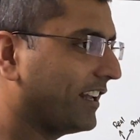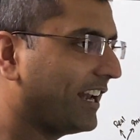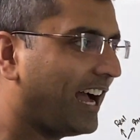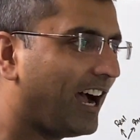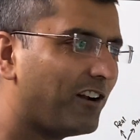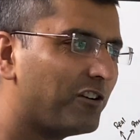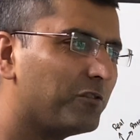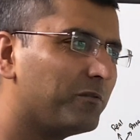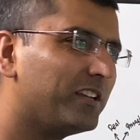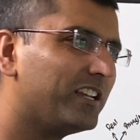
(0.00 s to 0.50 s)
And
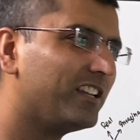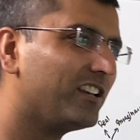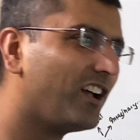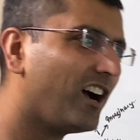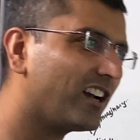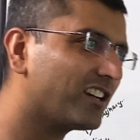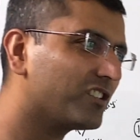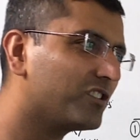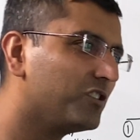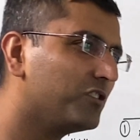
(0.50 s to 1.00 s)
how do we
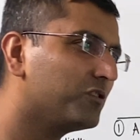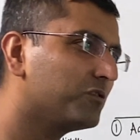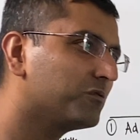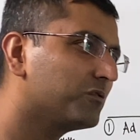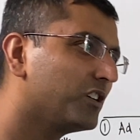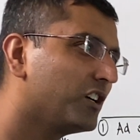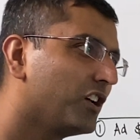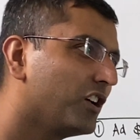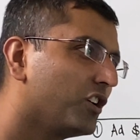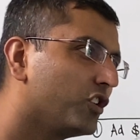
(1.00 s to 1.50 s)
not go
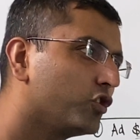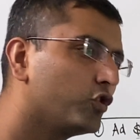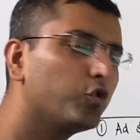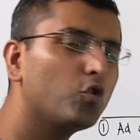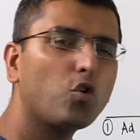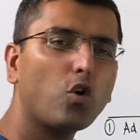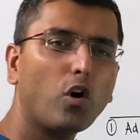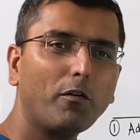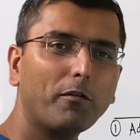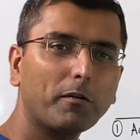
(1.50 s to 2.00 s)

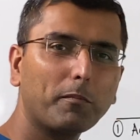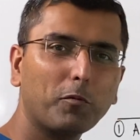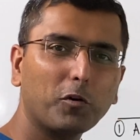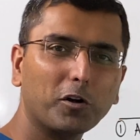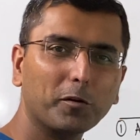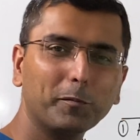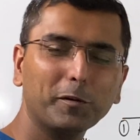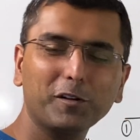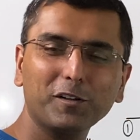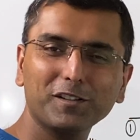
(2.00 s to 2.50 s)
too
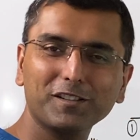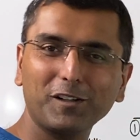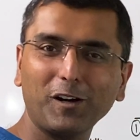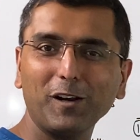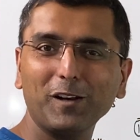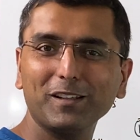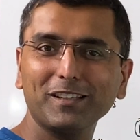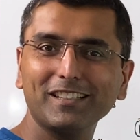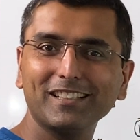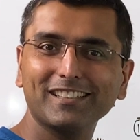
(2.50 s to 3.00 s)
overboard, because
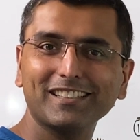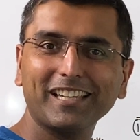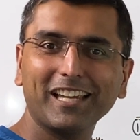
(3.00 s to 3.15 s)
all of this